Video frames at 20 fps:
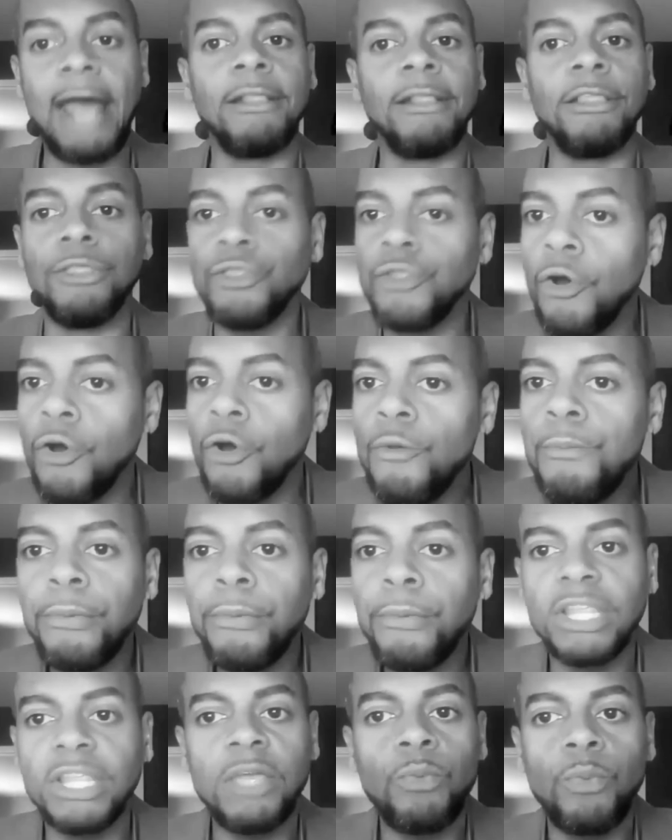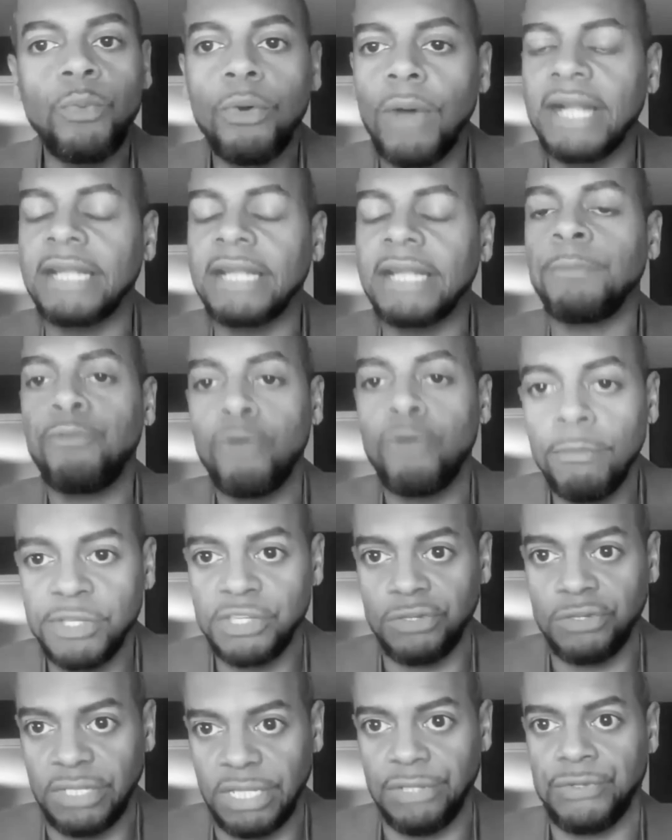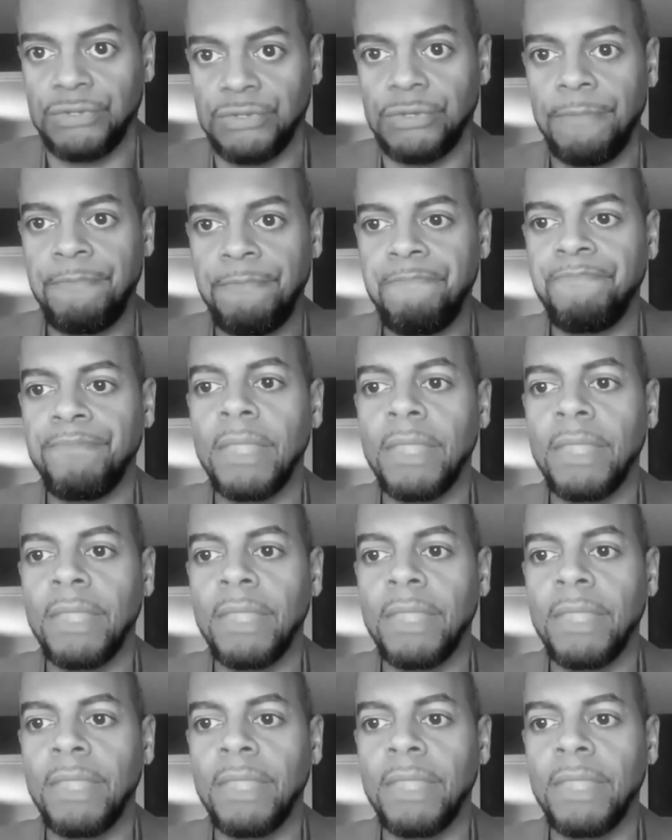and nobody will, and I promise you this,